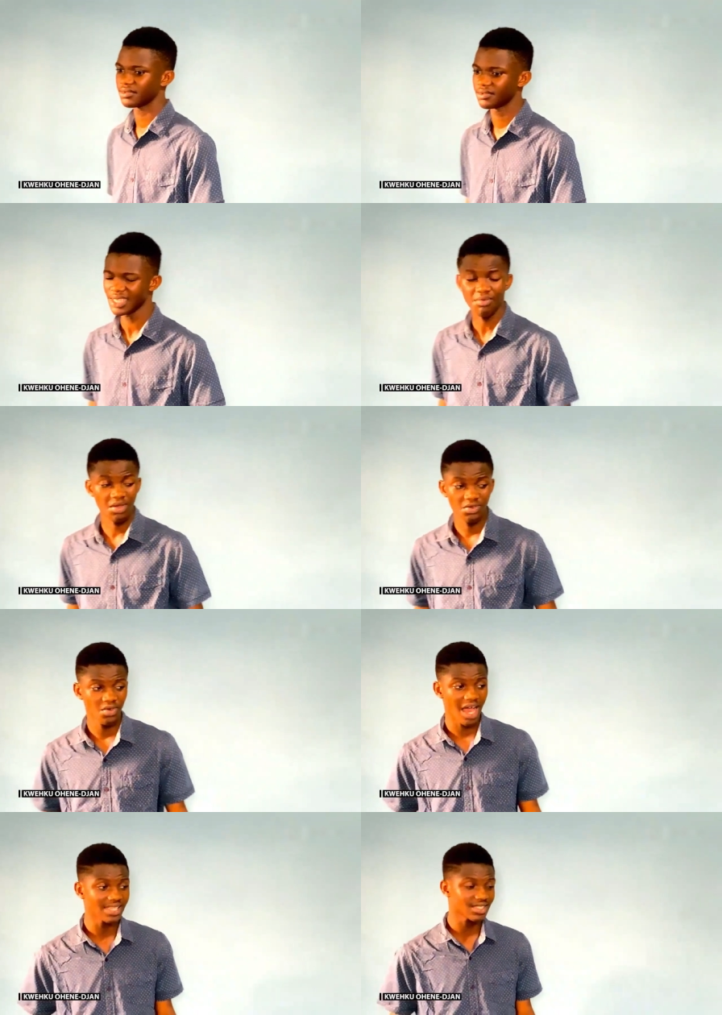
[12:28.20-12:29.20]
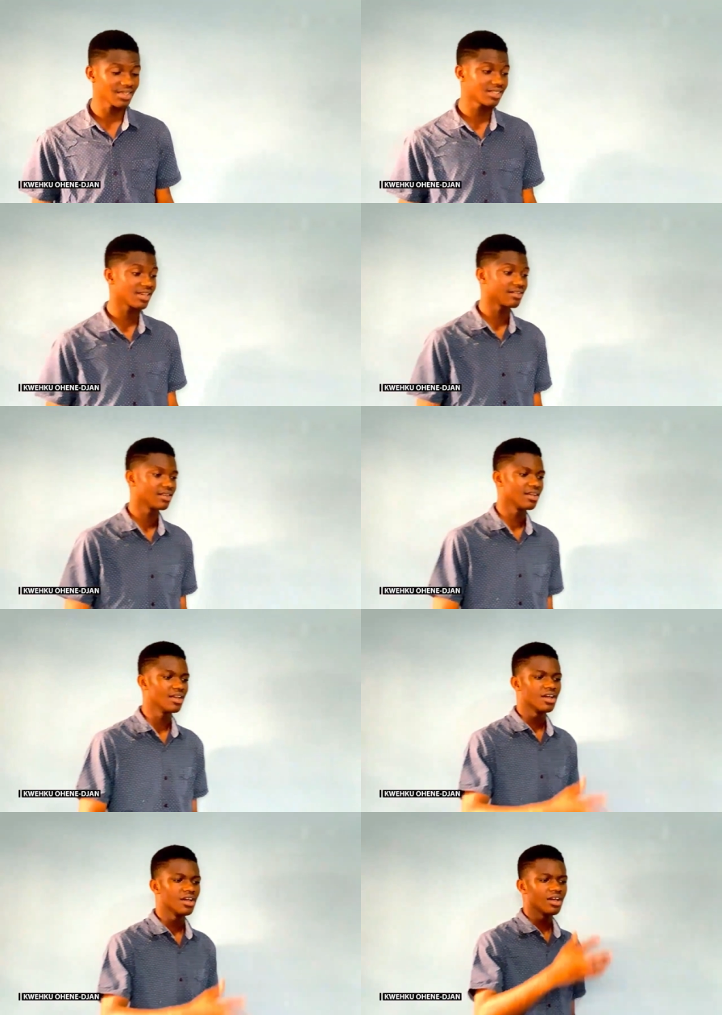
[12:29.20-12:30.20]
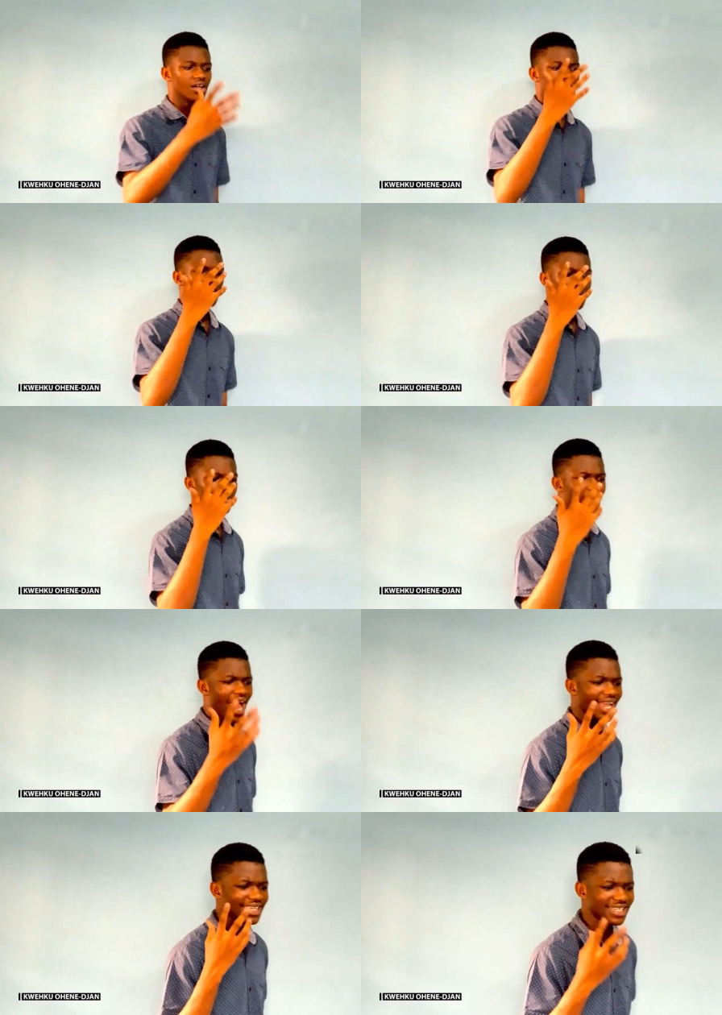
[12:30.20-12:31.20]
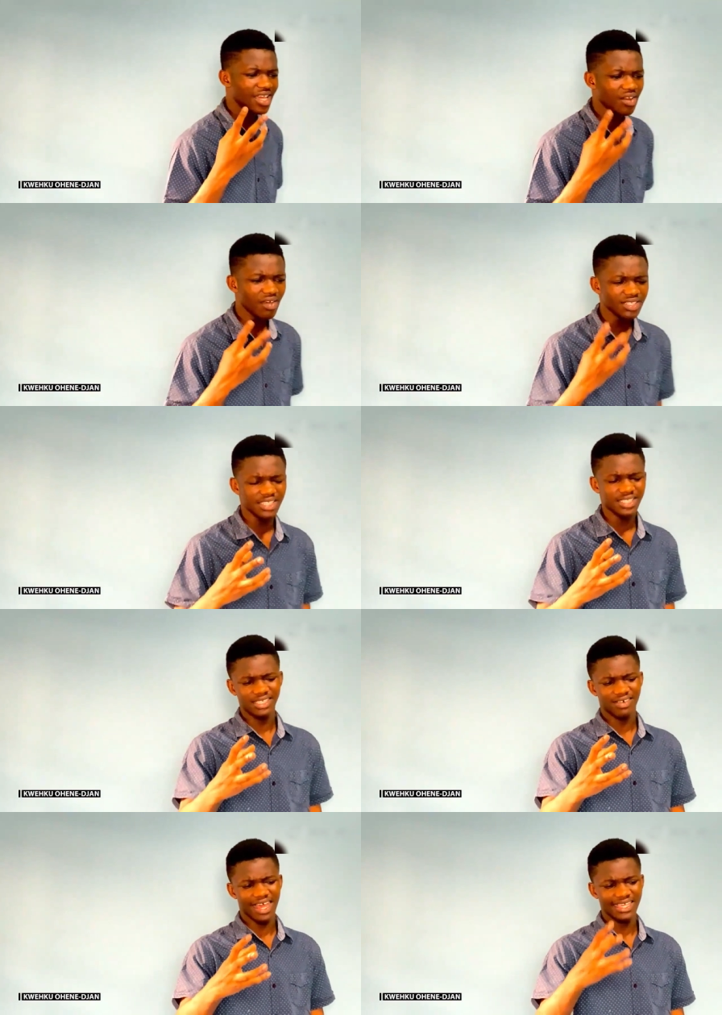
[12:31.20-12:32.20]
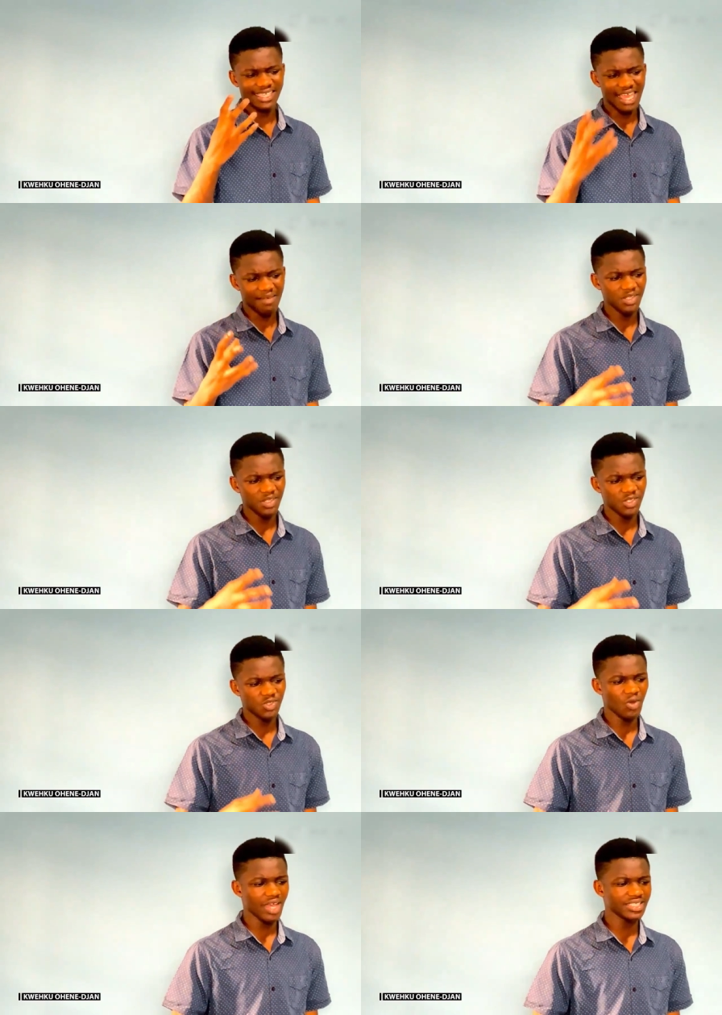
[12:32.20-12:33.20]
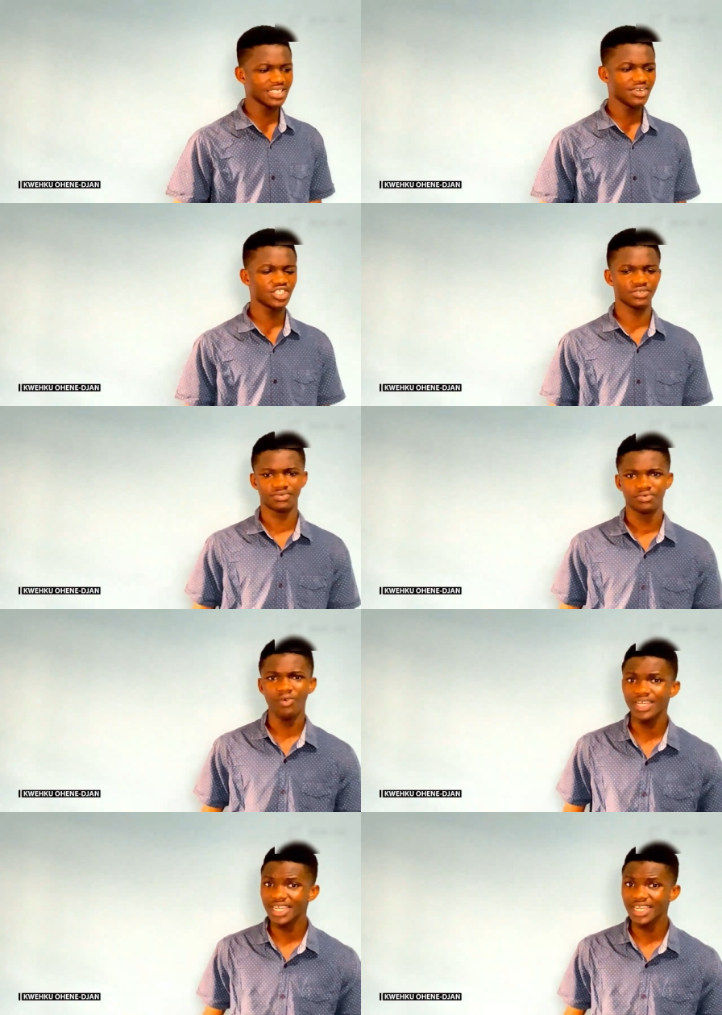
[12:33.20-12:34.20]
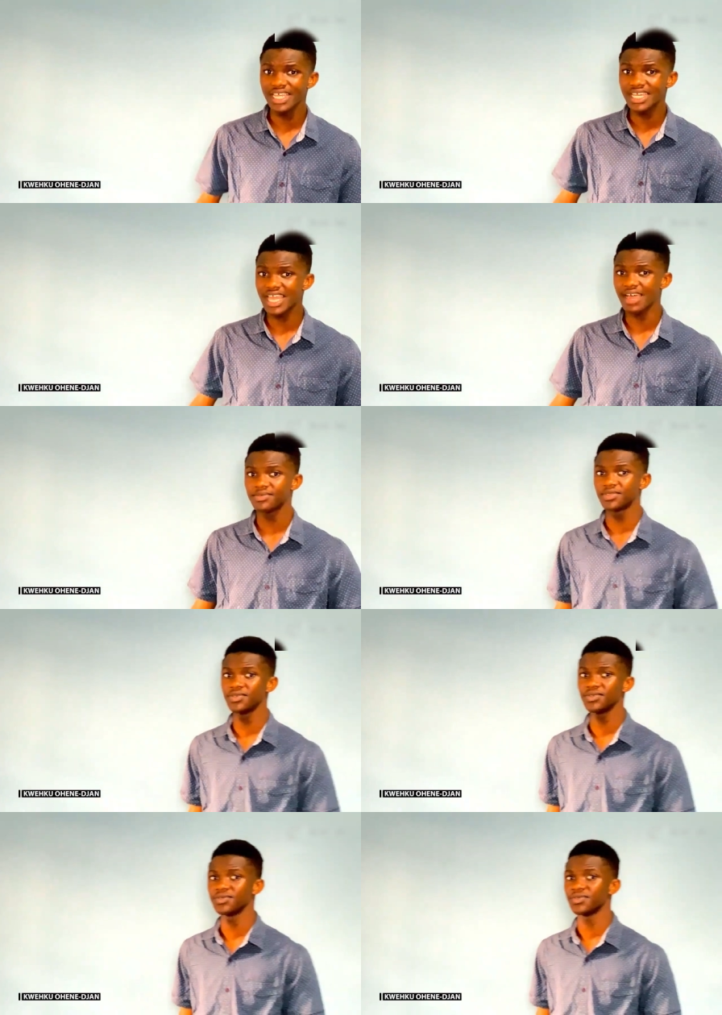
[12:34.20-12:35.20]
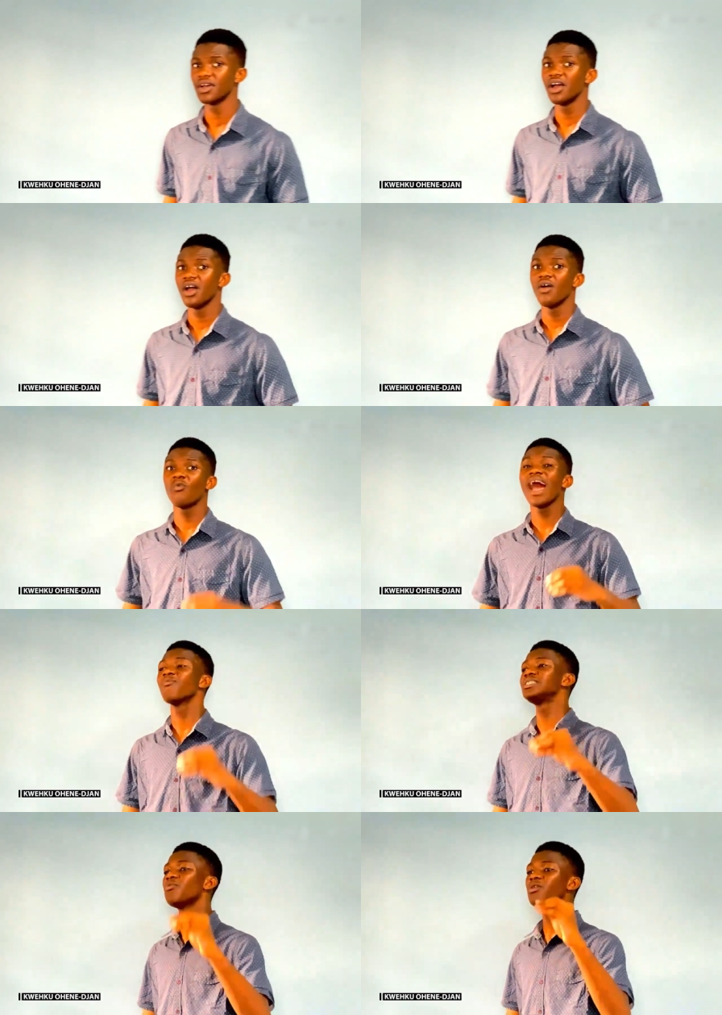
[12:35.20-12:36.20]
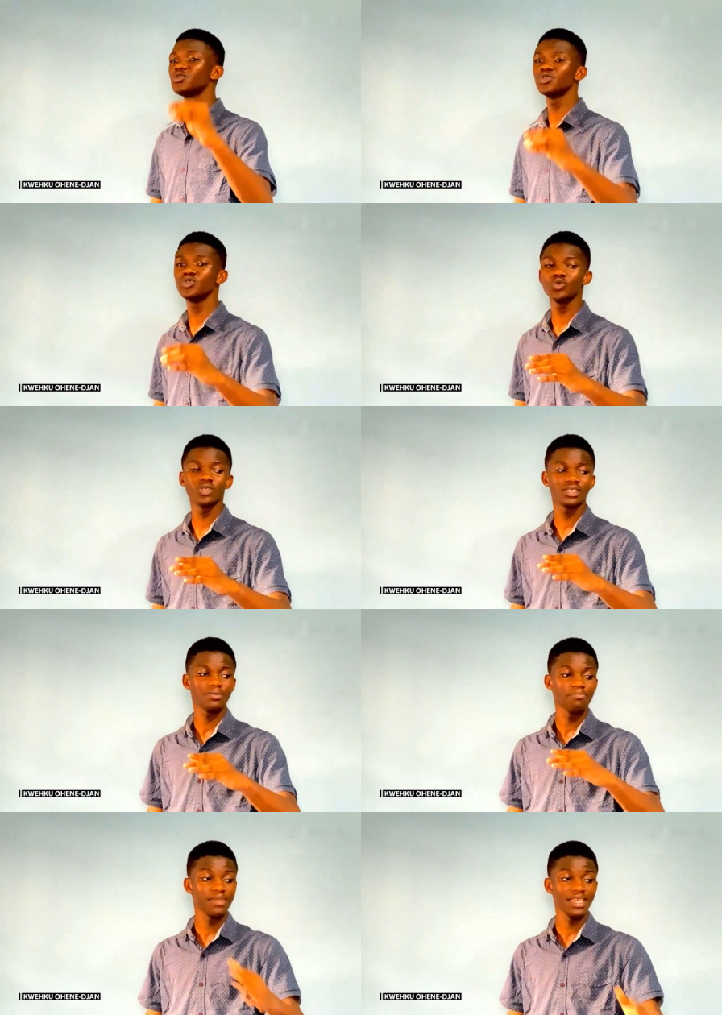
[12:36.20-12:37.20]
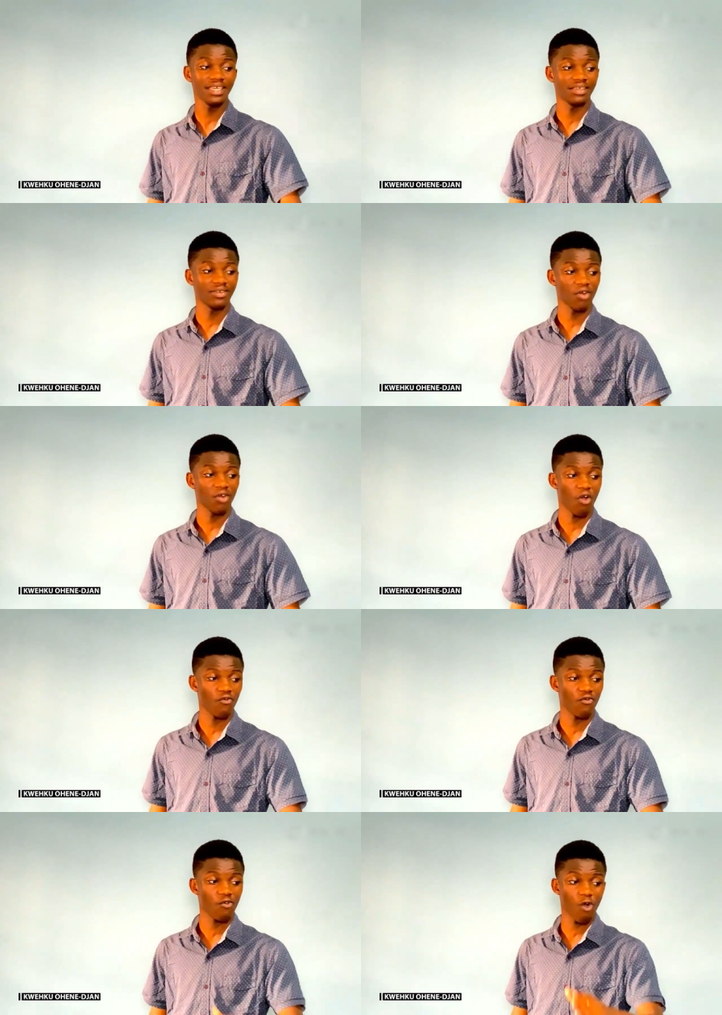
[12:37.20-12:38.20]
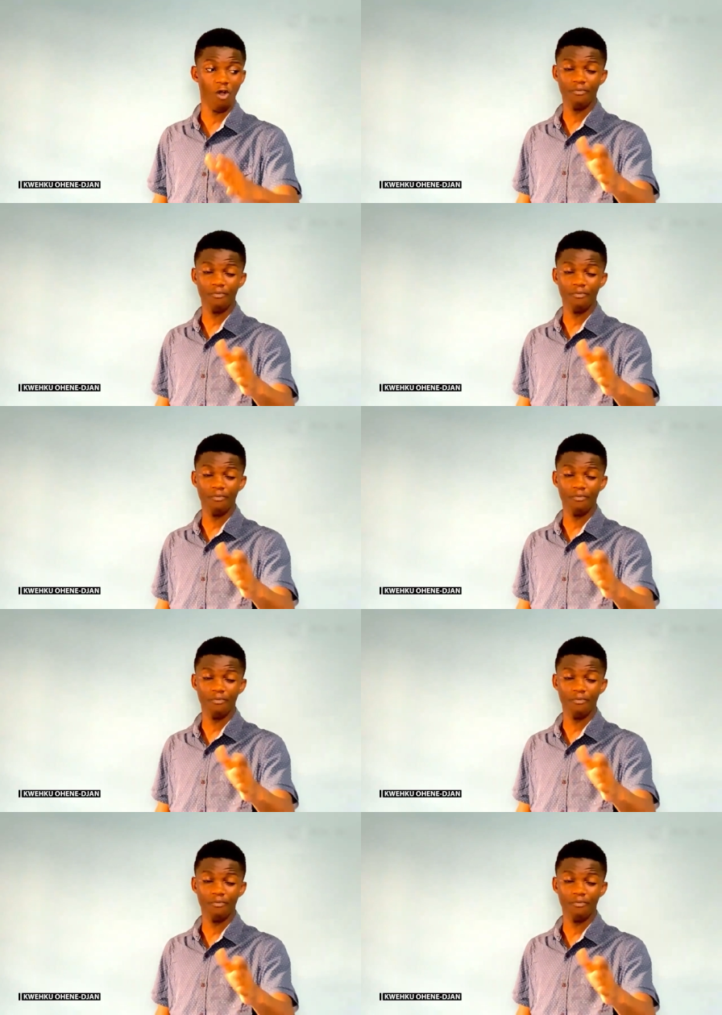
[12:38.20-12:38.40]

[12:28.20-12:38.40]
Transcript: Someone you ask yourself, why did the Lord Jesus Christ come into our generation? What did he come to do? Why would he want to use me of all people?